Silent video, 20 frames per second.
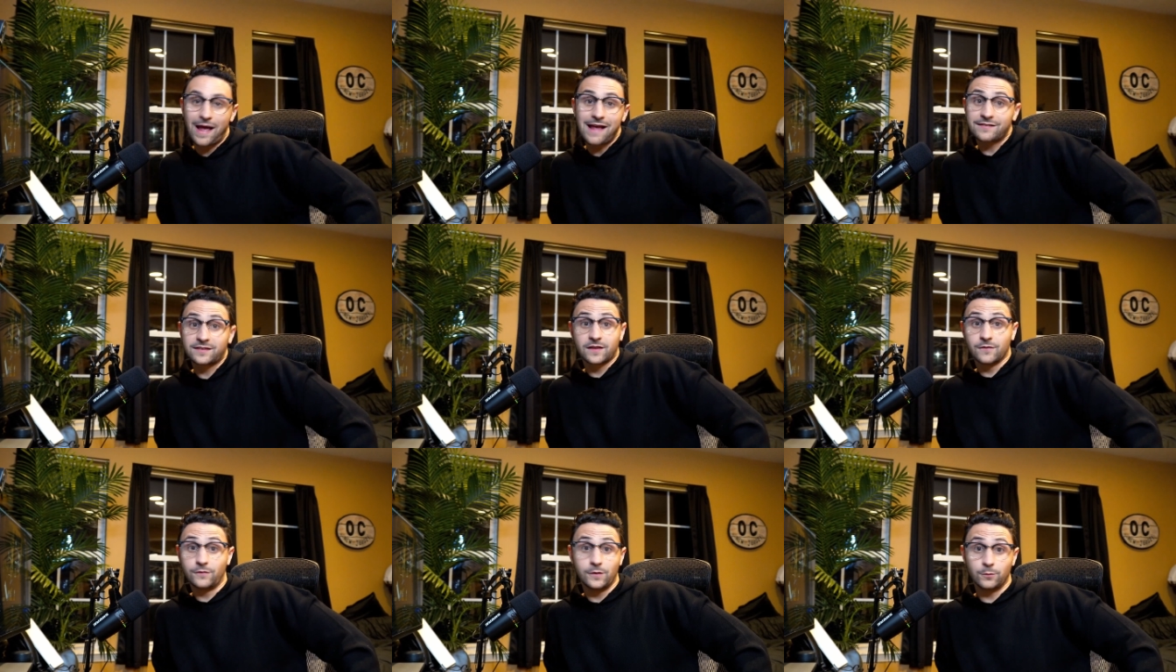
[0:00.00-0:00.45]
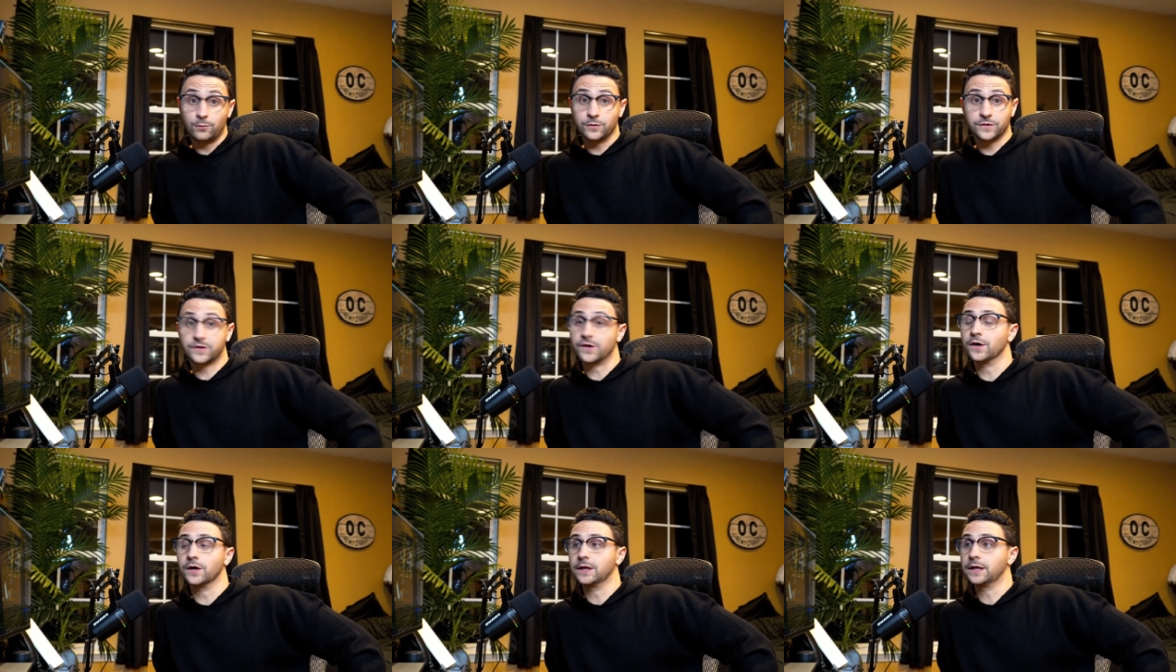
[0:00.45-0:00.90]
of it was
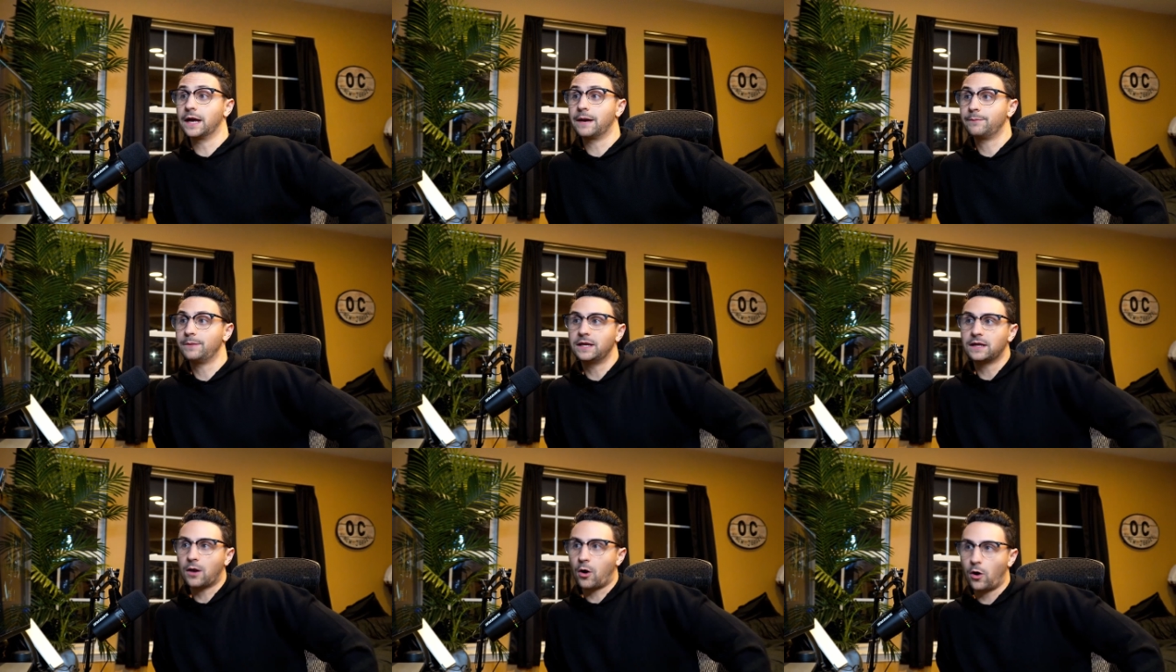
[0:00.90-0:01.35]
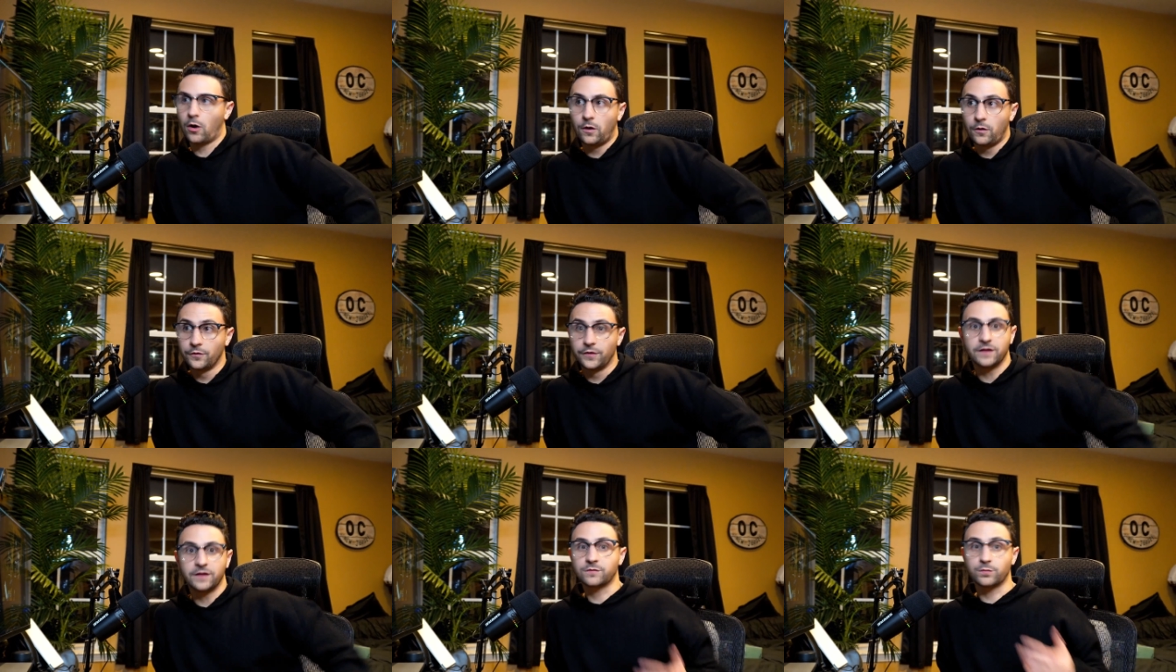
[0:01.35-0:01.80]
good. I mean, all
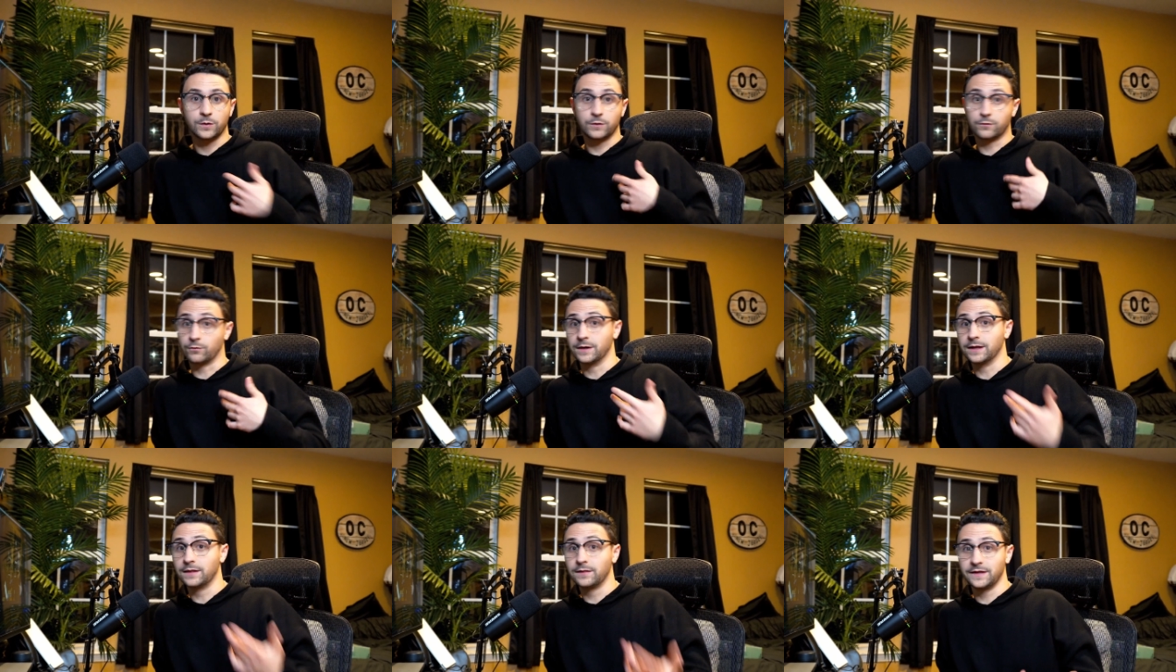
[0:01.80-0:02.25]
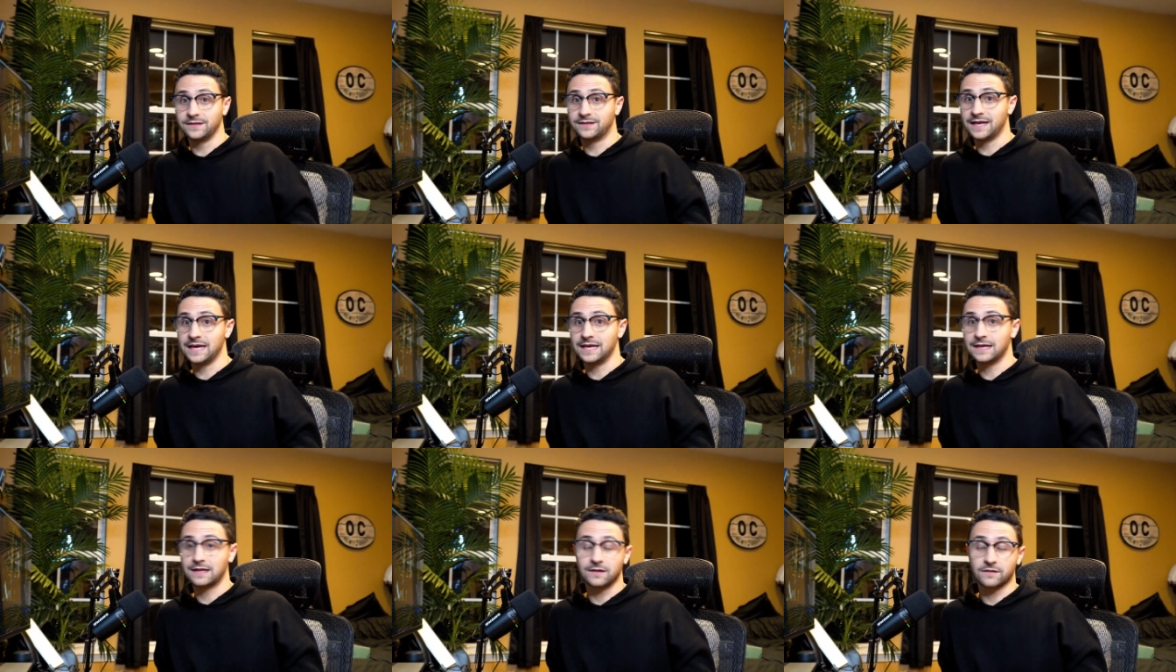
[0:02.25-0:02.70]
this would really take
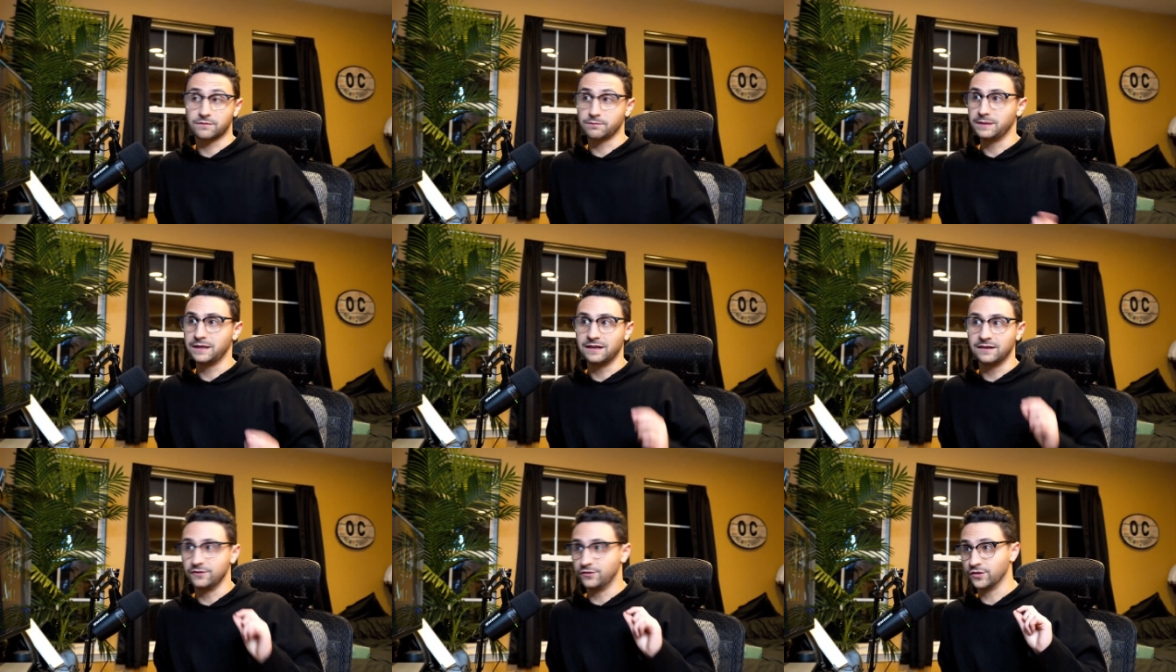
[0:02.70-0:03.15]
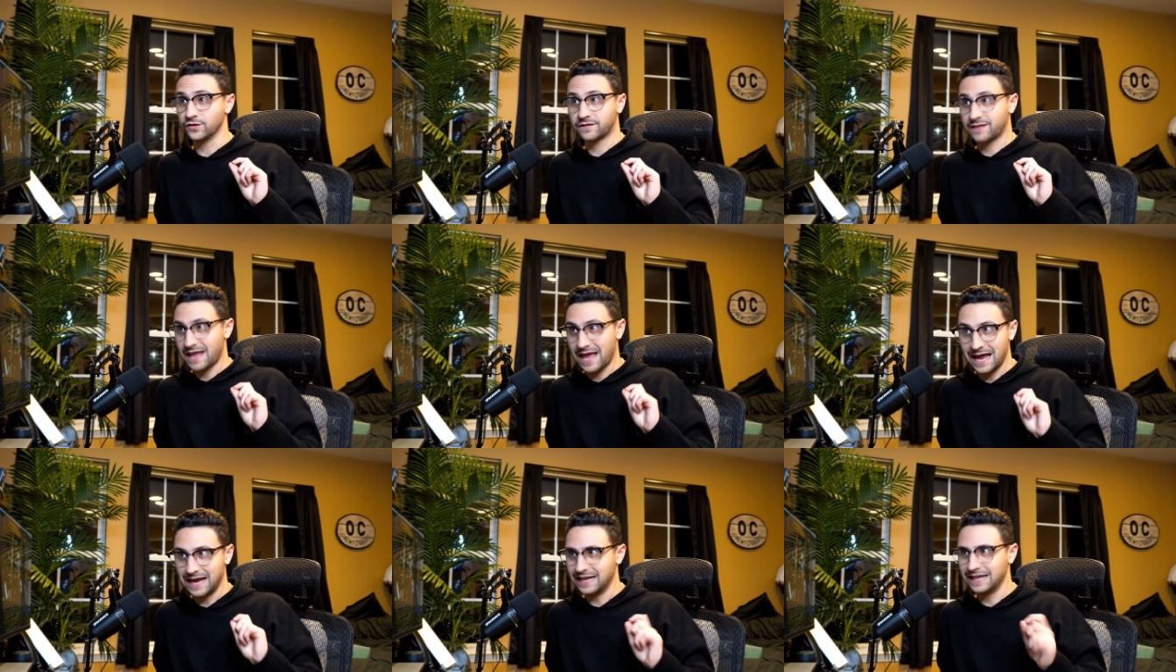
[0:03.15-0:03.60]
is me to just
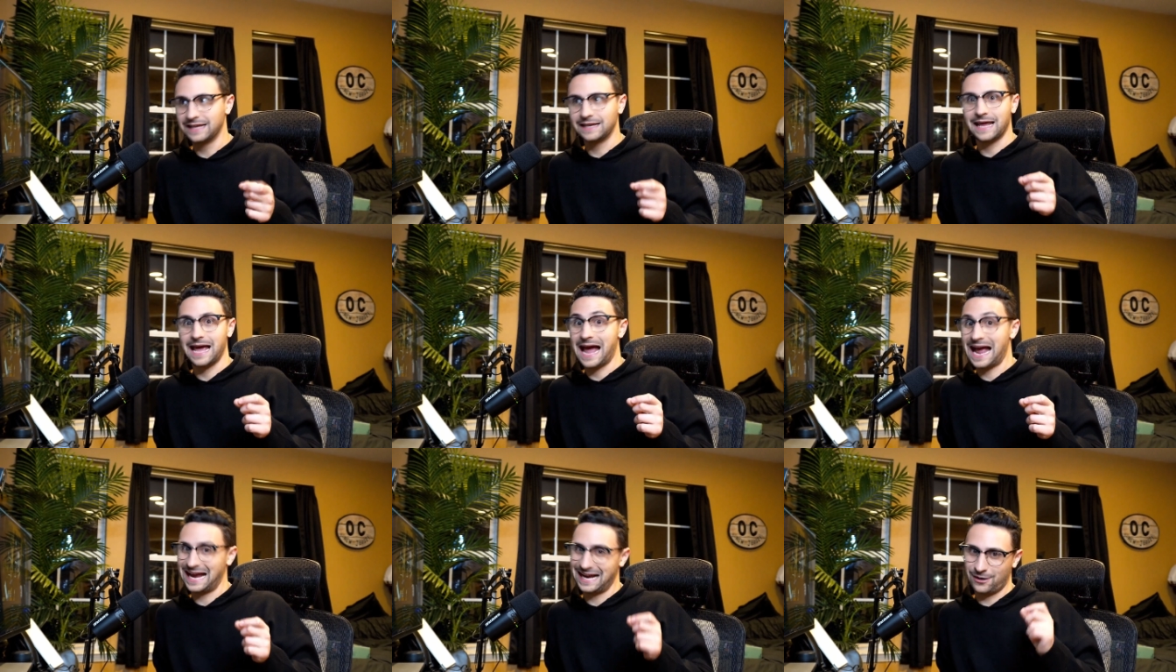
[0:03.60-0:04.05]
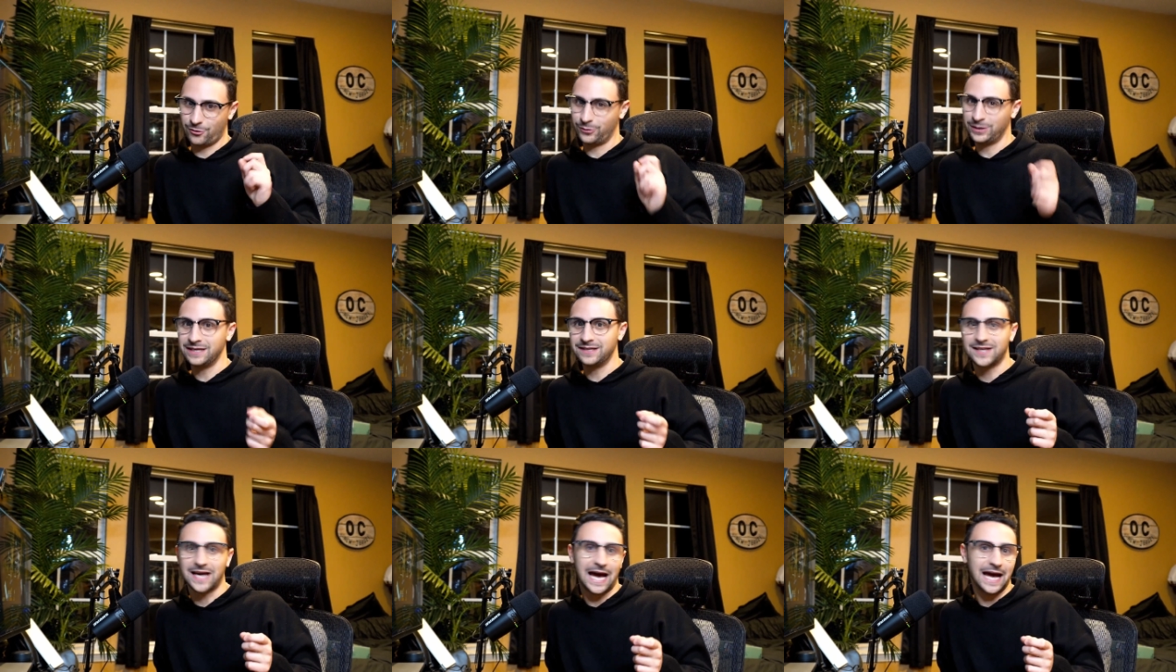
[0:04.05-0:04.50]
edit how he
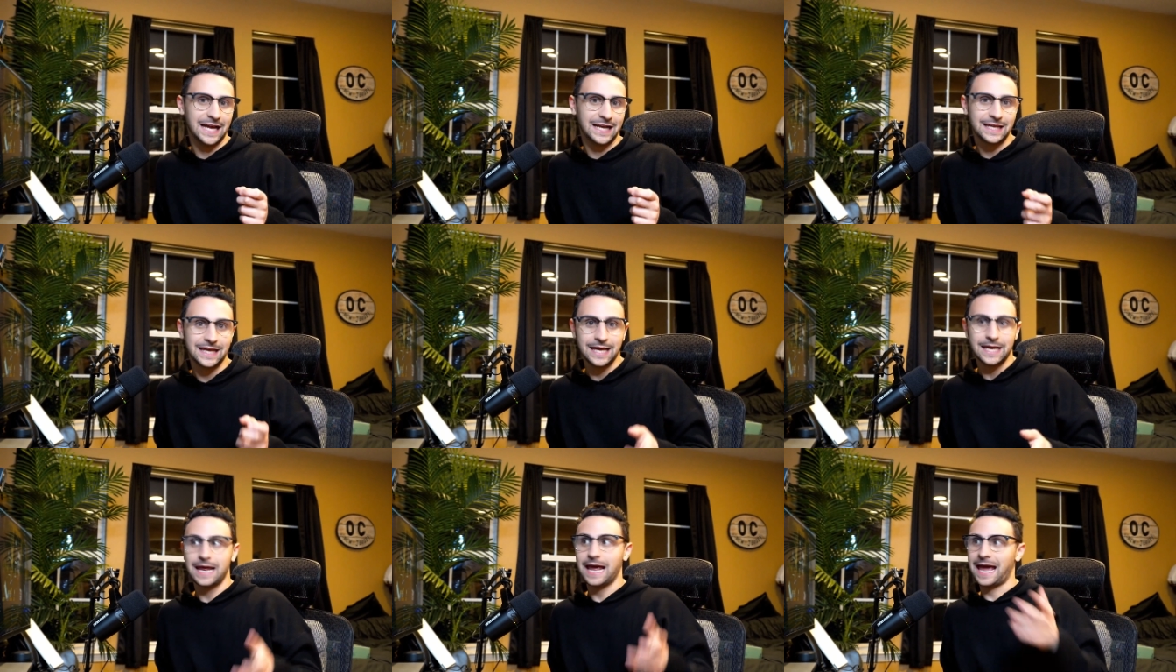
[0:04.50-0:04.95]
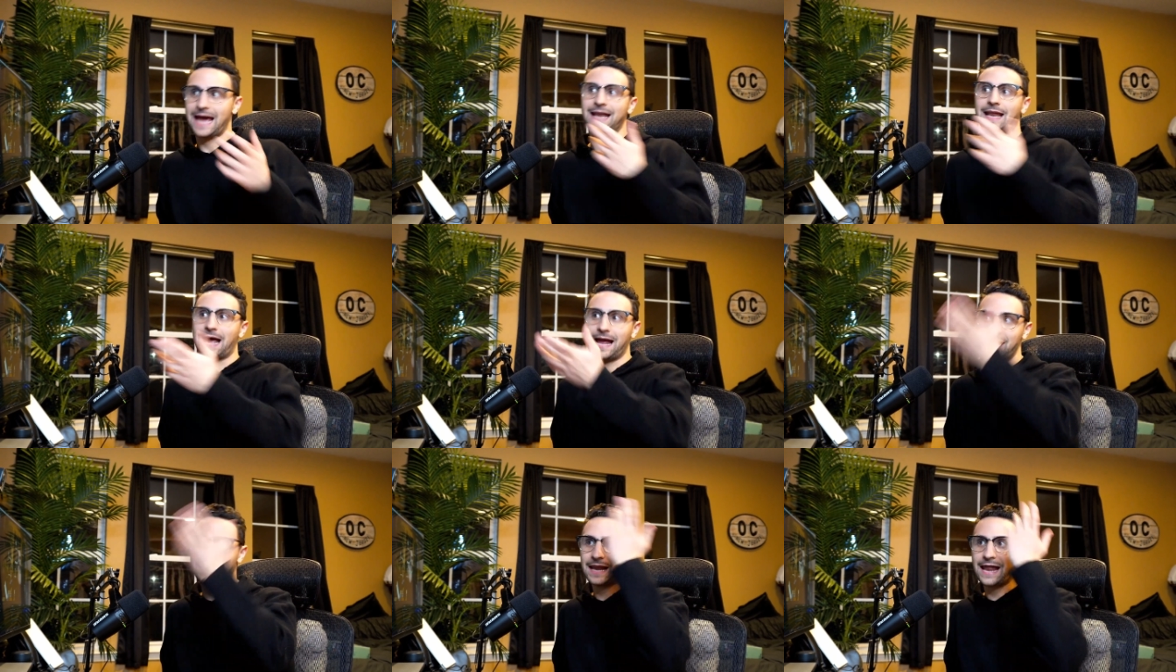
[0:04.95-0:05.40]
died, and I
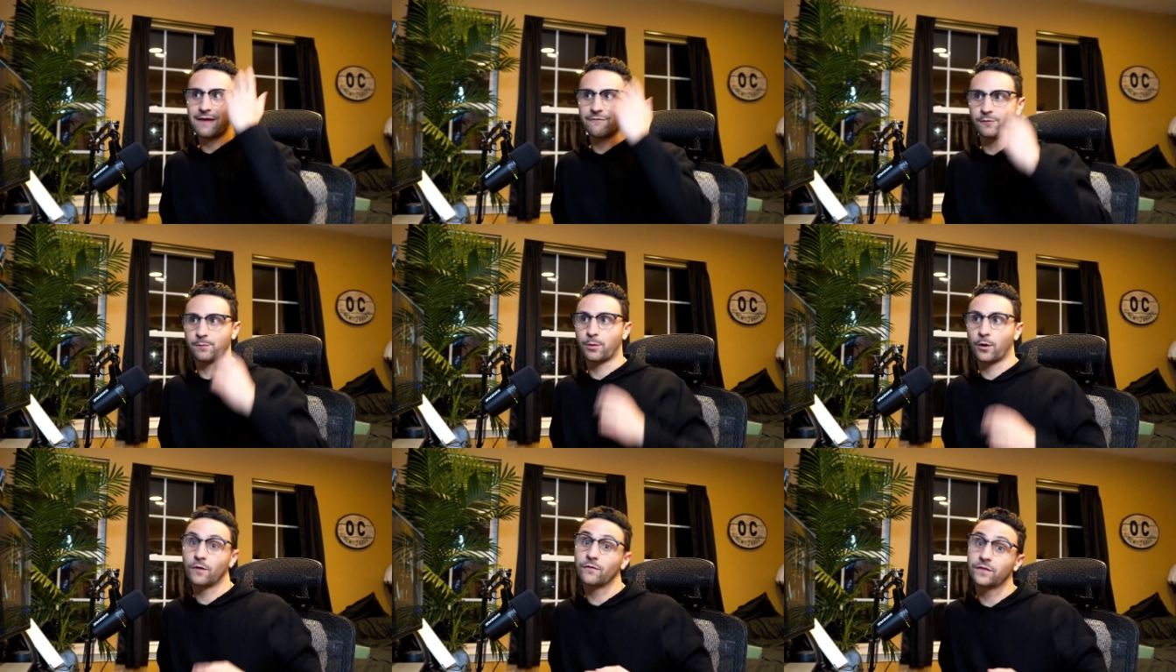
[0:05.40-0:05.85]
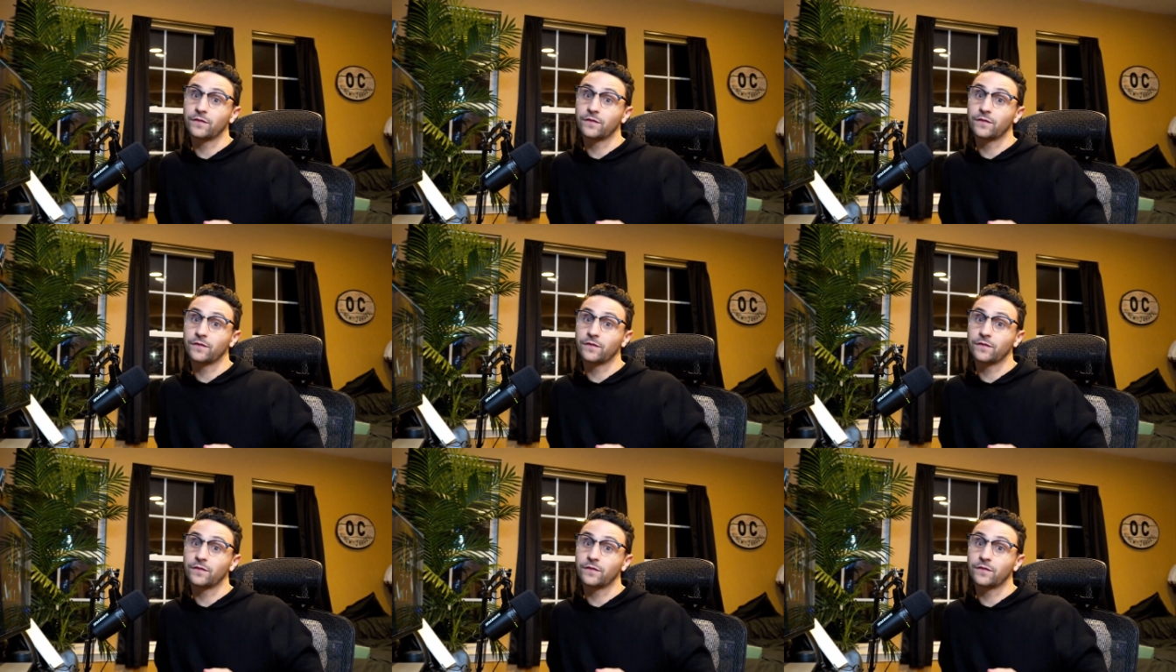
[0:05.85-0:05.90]
could have a perfect